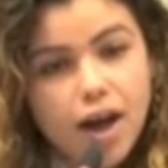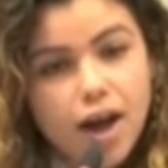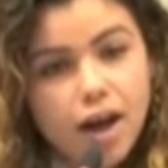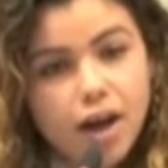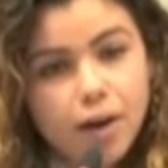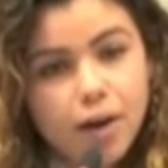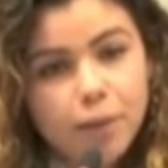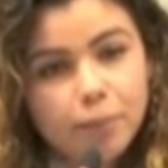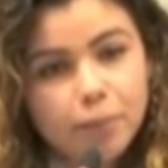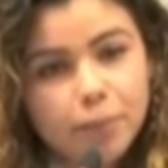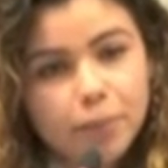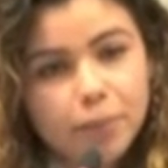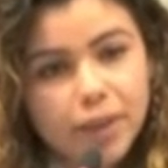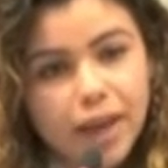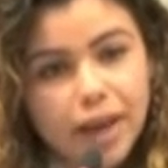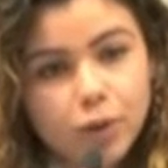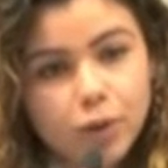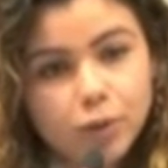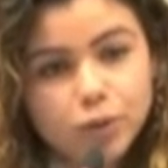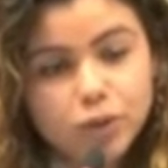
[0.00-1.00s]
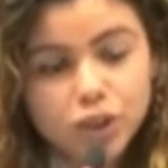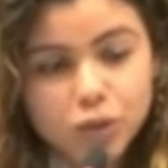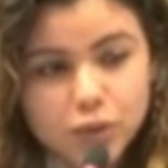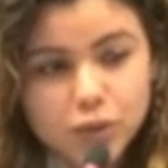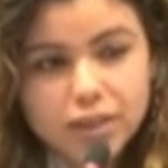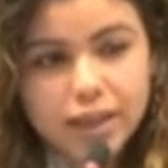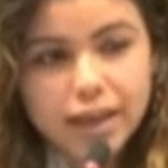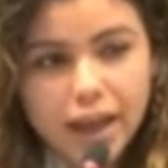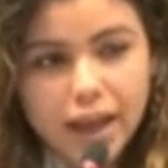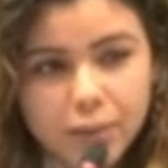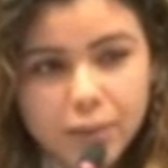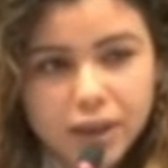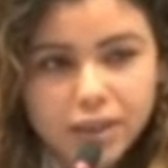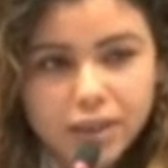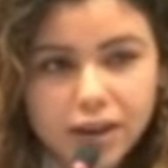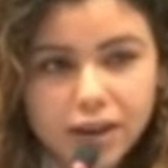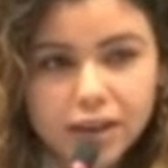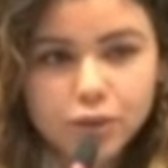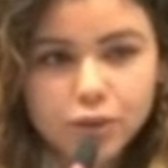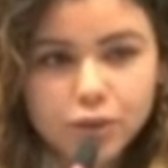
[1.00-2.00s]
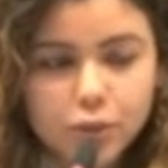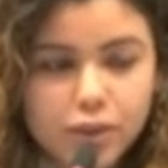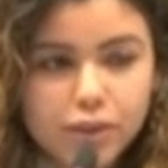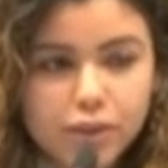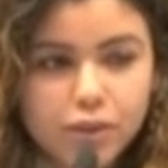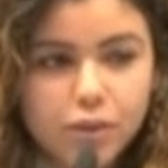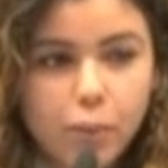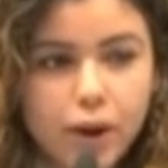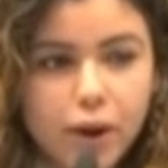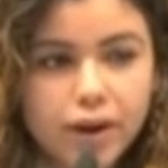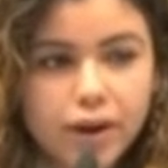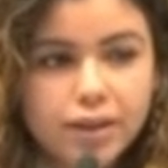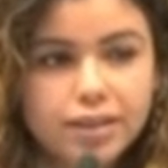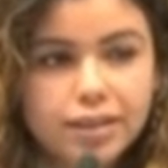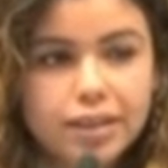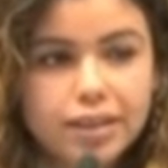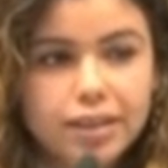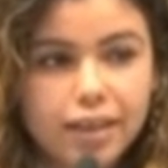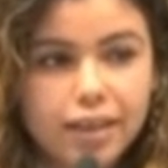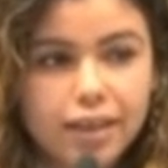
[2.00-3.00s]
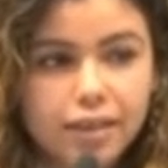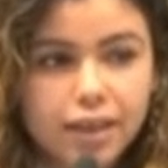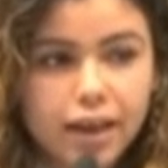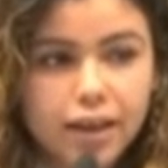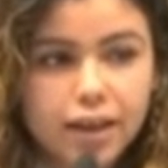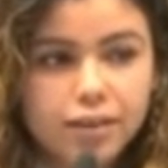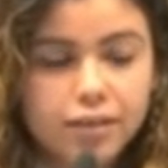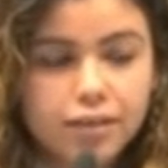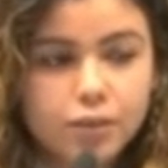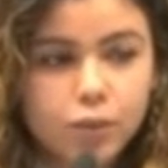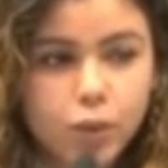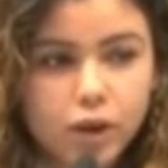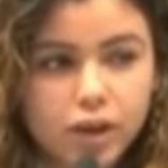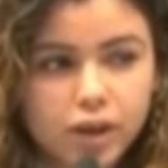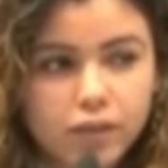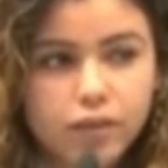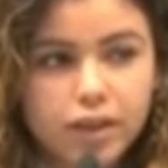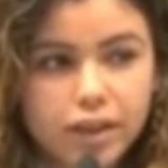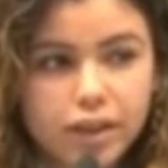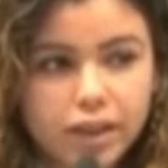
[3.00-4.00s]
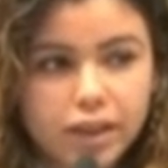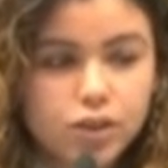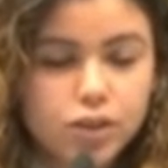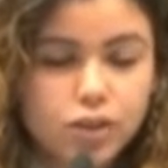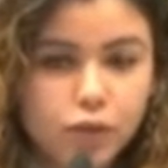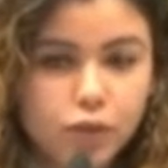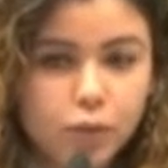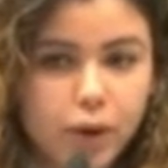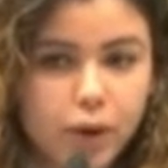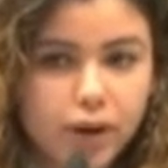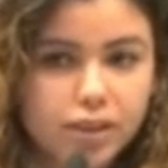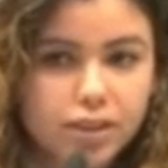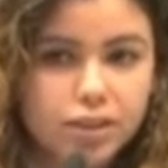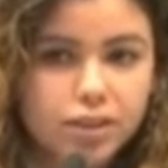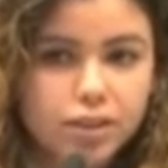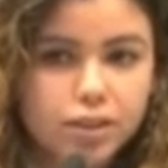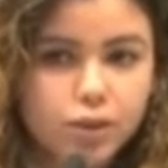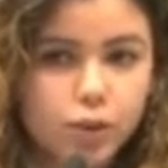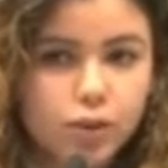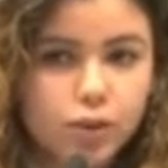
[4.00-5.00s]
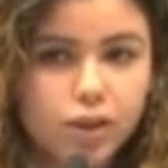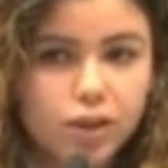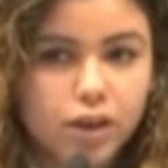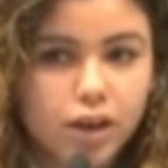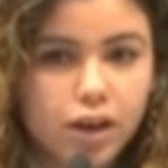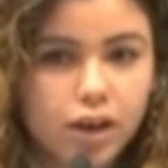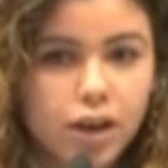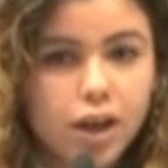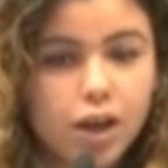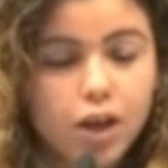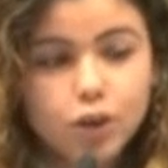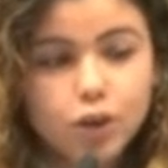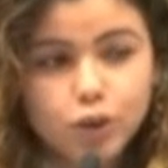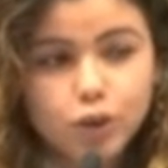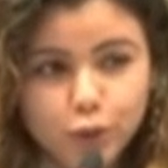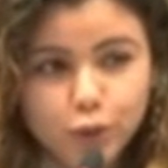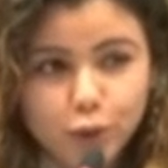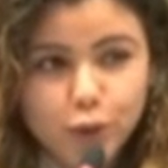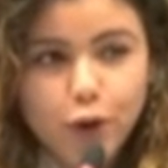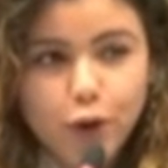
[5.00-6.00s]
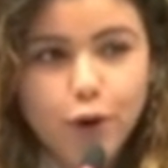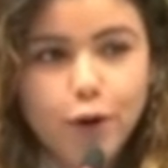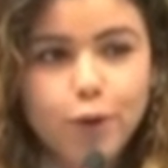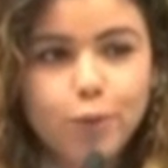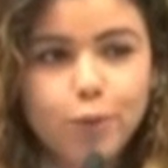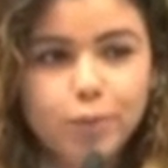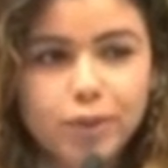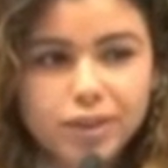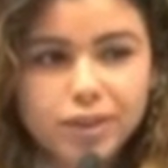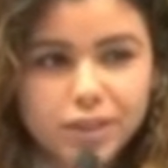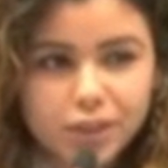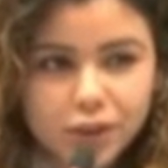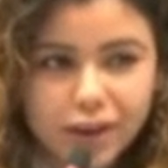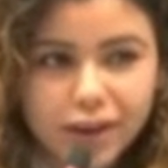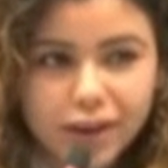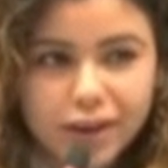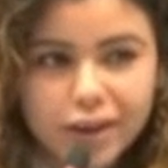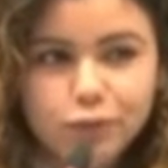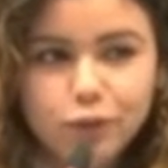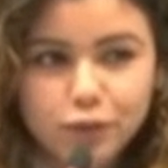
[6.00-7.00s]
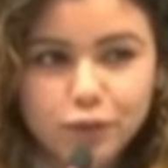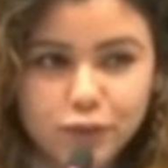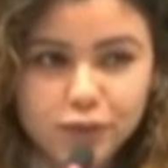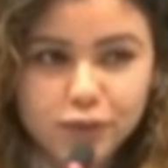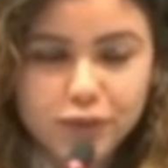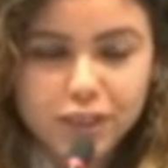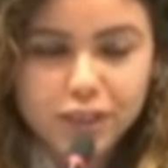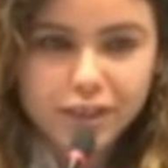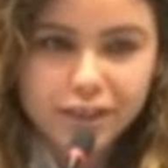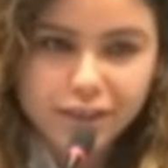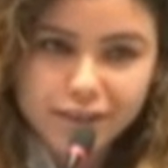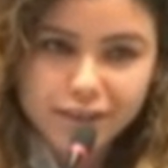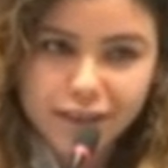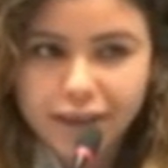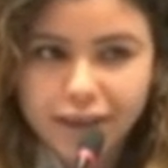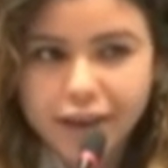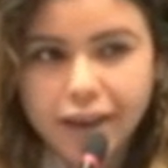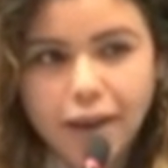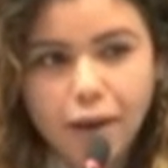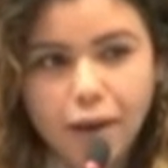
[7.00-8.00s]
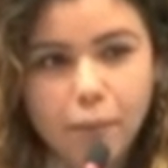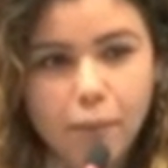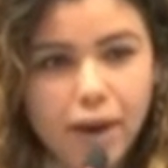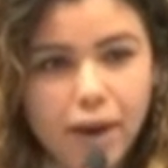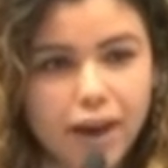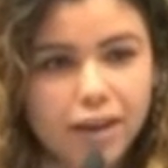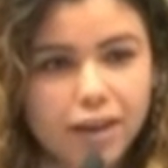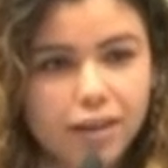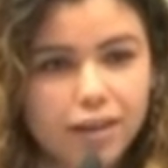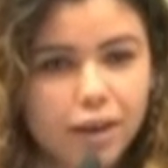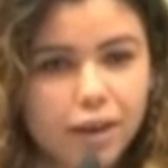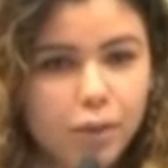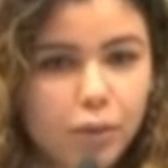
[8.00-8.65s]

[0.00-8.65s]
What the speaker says: and she was climbing the ladder within the party, and then one of the leaders of the party told her, you go build your career for 50 years and then come back,